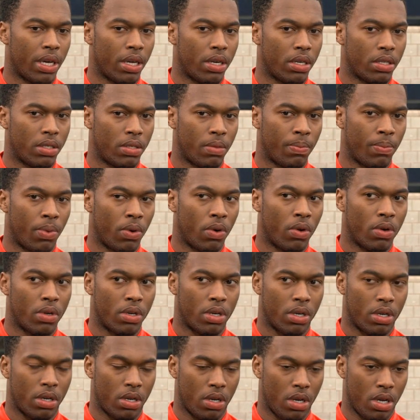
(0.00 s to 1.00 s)
and it's
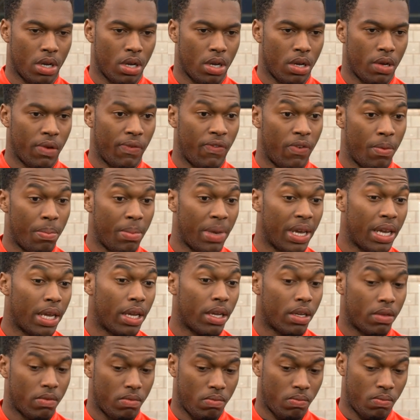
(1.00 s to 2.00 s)
important for me
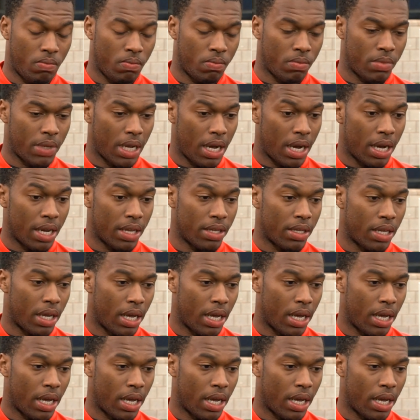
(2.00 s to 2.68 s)
that